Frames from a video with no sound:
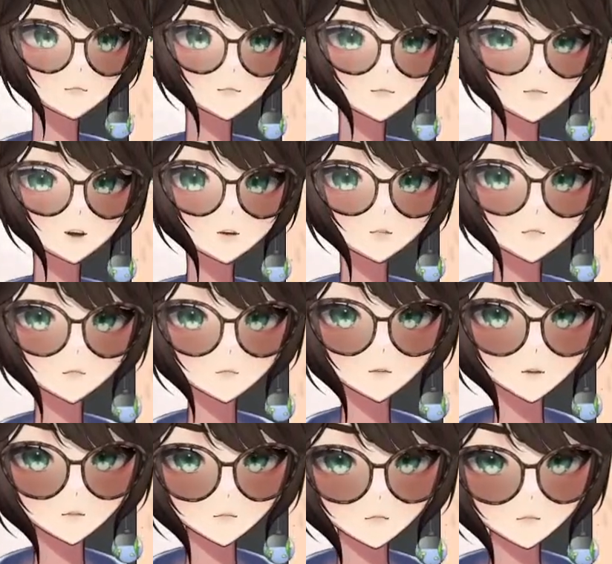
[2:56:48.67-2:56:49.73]
styles of
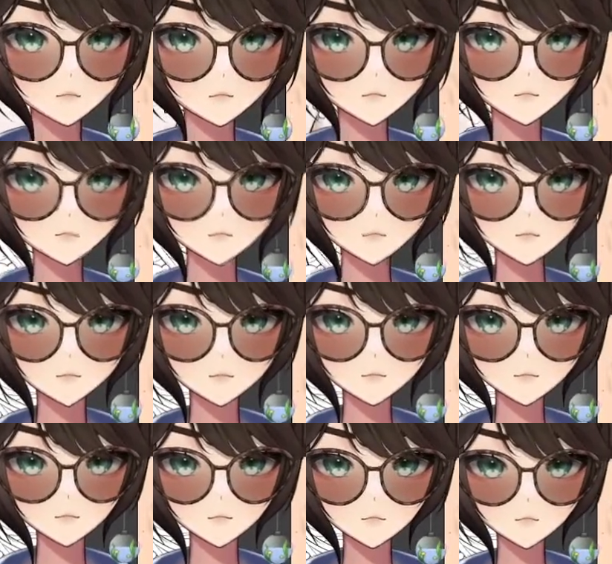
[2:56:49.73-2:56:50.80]
coloring too while doing
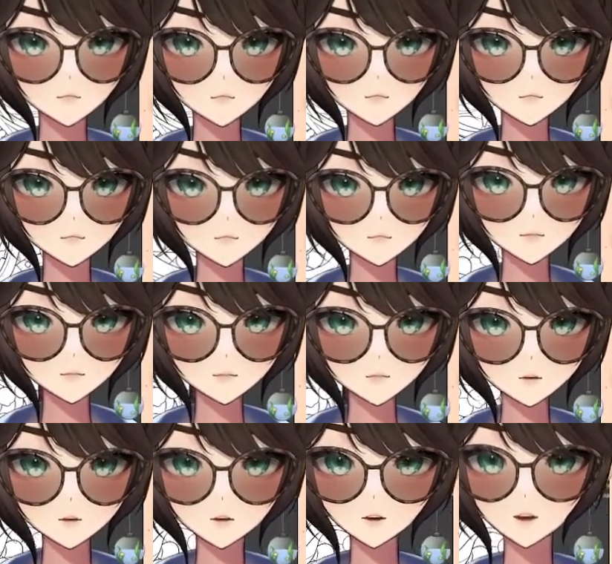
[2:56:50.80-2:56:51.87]
this. So
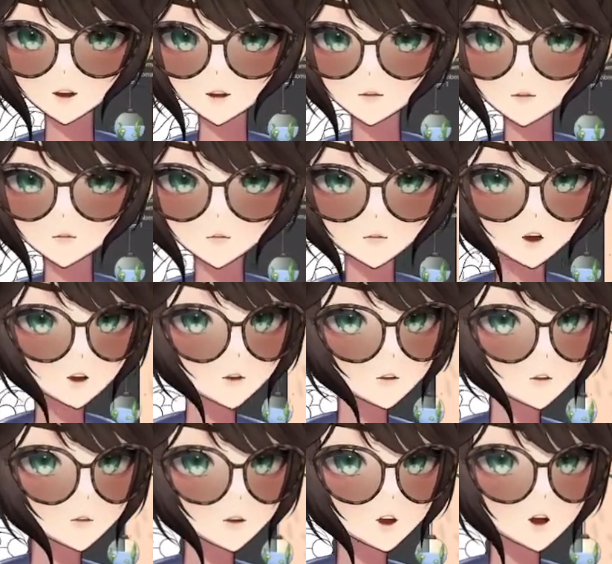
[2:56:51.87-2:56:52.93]
this one
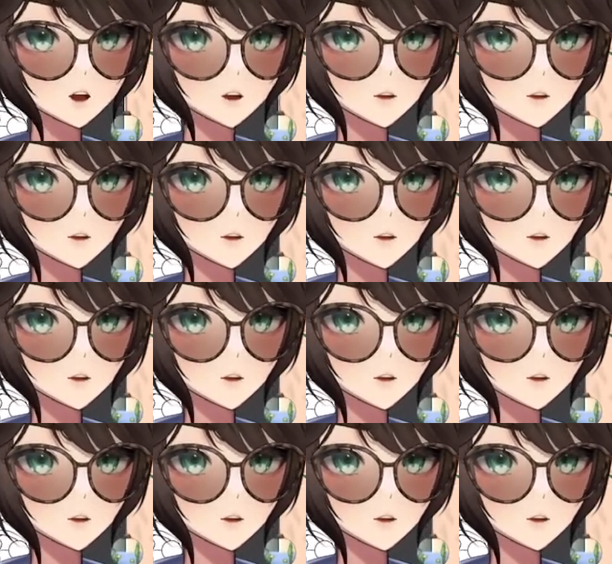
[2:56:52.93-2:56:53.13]
is by